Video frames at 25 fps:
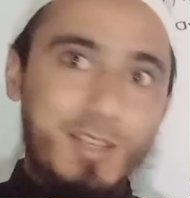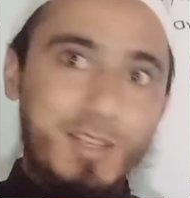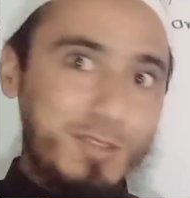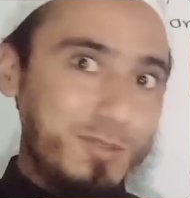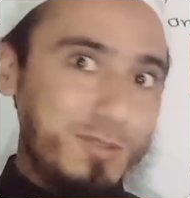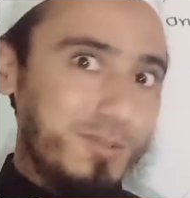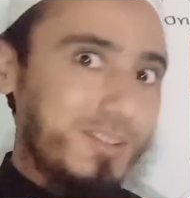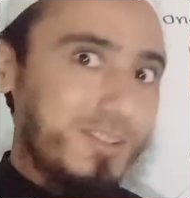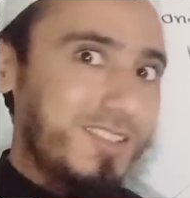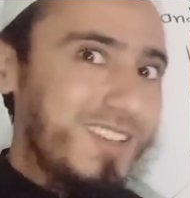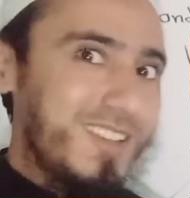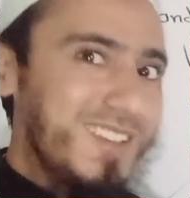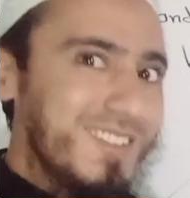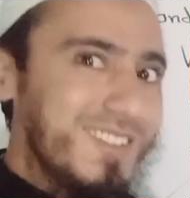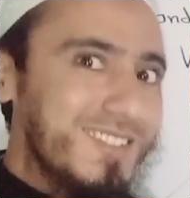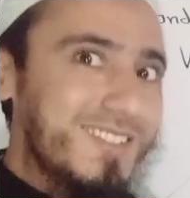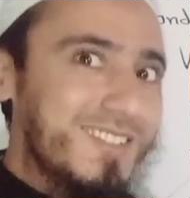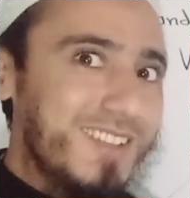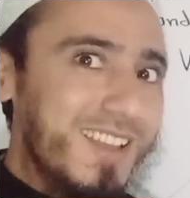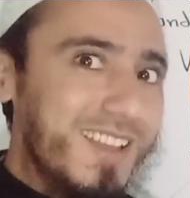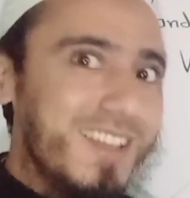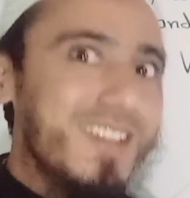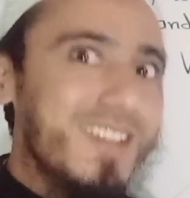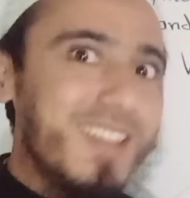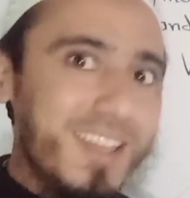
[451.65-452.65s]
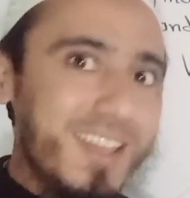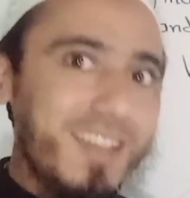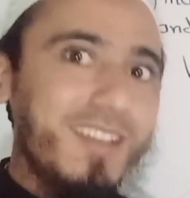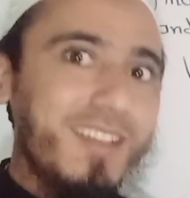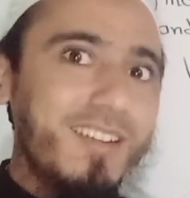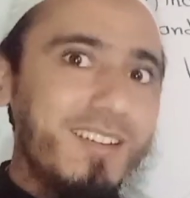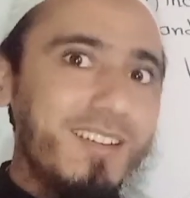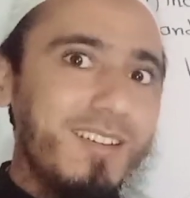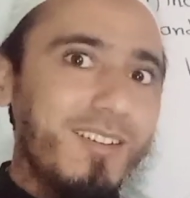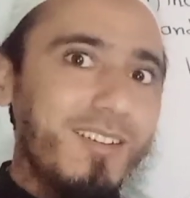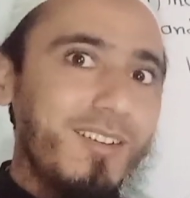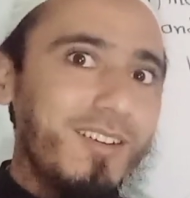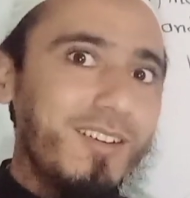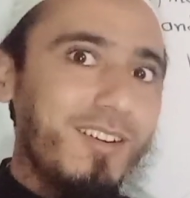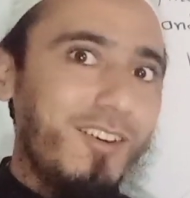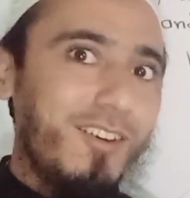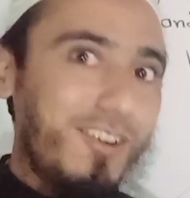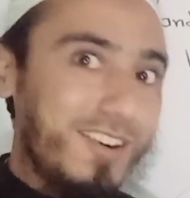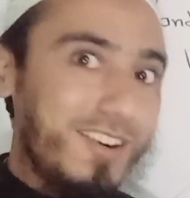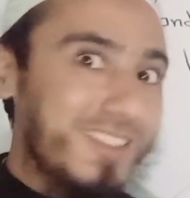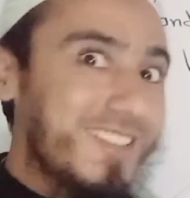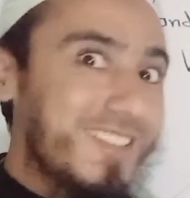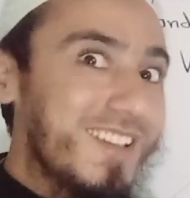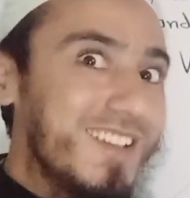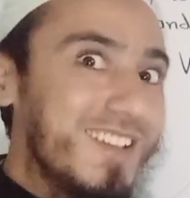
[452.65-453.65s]
So this thinking
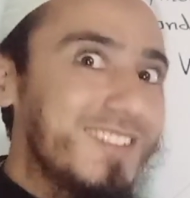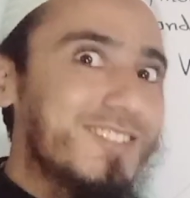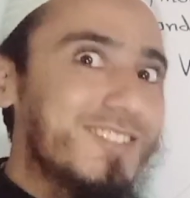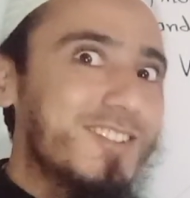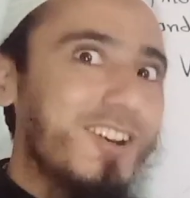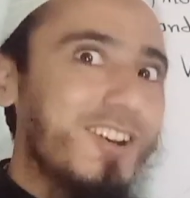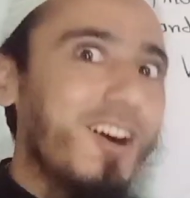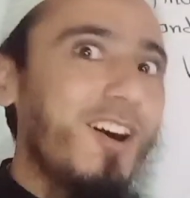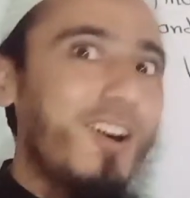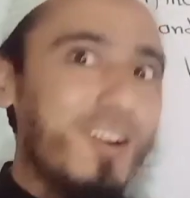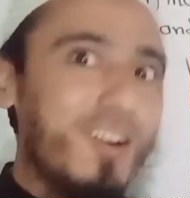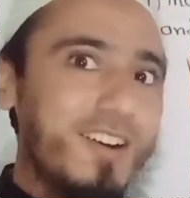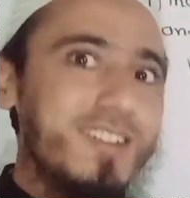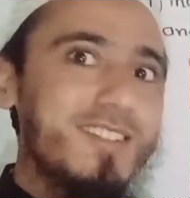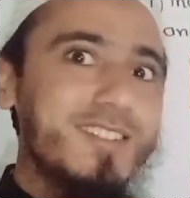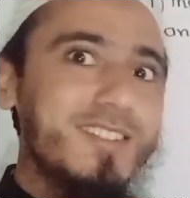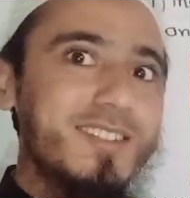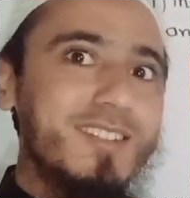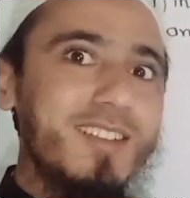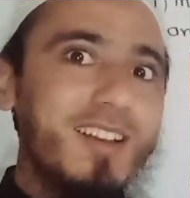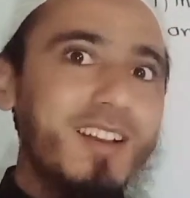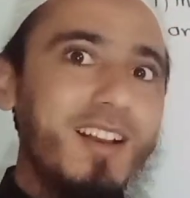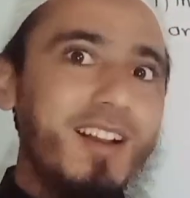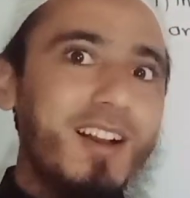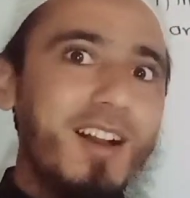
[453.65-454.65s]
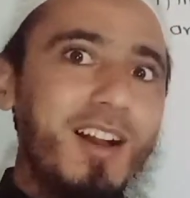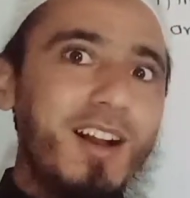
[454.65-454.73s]
or these thoughts